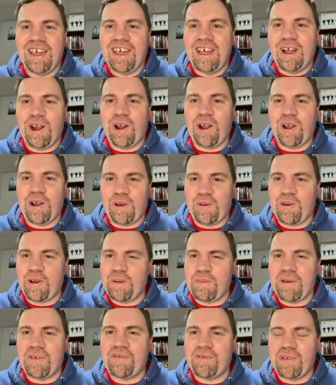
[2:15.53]

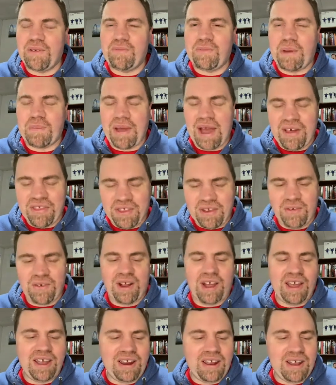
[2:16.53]
if my math is
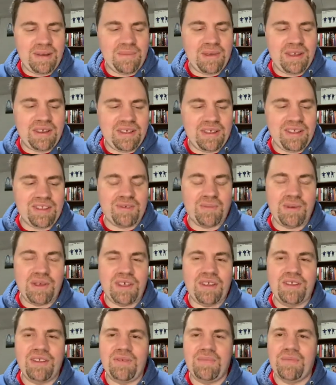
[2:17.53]
right. I mean, it's
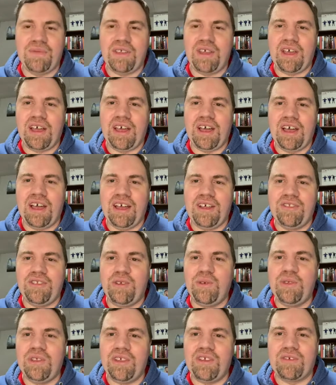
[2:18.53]
been
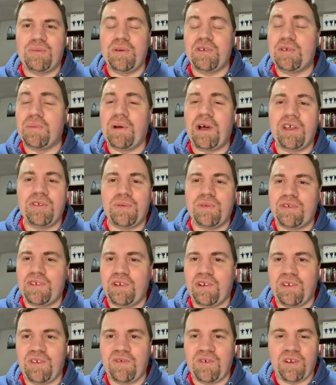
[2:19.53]
doing this Mission Impossible
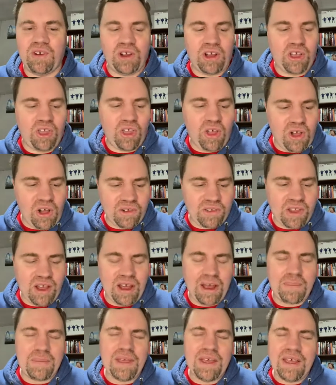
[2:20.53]
series for a long
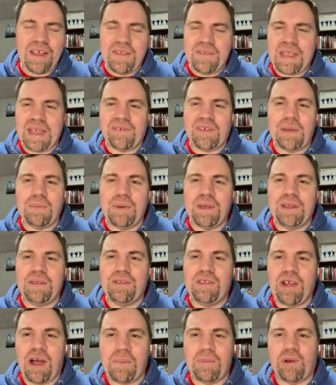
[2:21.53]
time. Definitely been
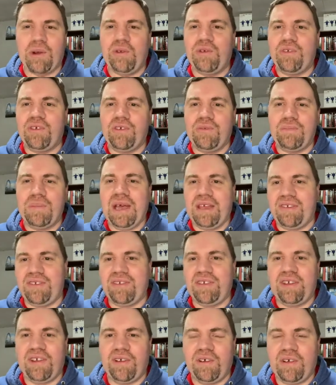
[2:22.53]
Tom Cruise's best
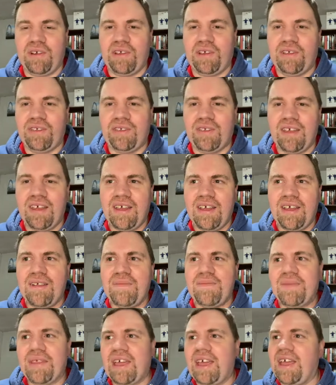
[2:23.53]
series.
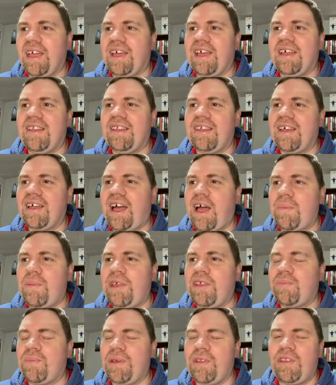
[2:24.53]
And I mean,
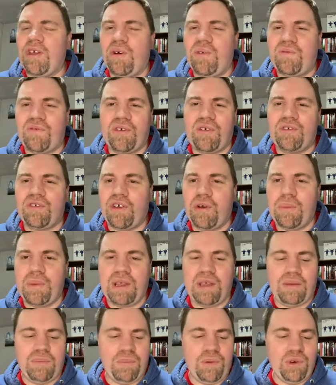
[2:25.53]
he's been known for so
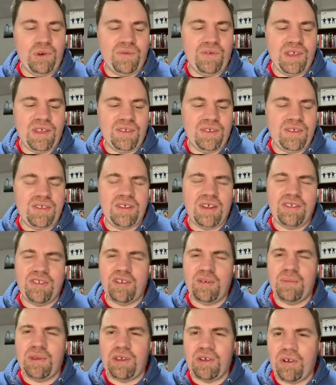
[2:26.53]
many movies. He's done
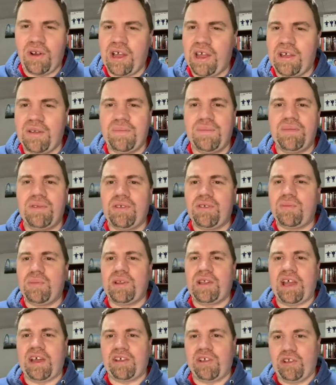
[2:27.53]
so many great,
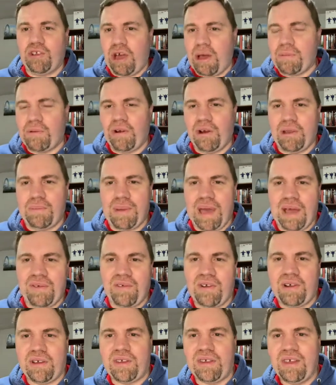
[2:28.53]
spectacular. Top Gun,
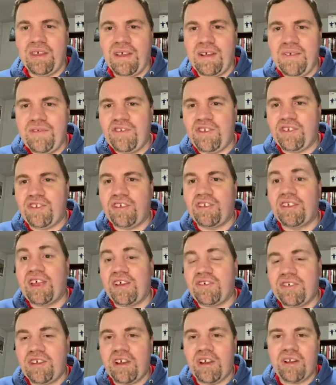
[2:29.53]
Maverick, just this
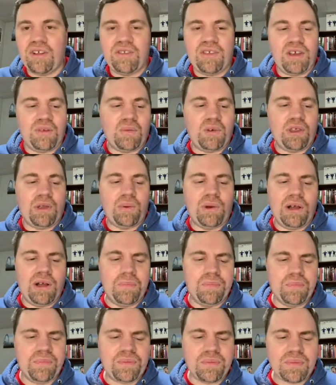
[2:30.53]
last year, done really
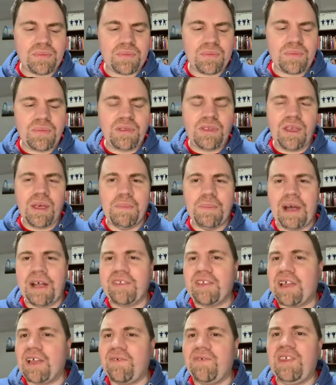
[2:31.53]
well. But I was
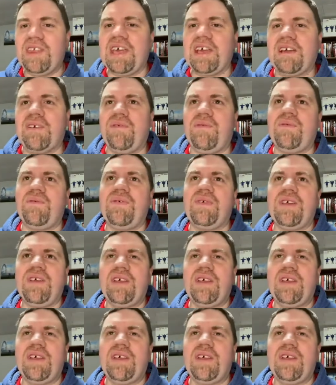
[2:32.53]
like, if you think of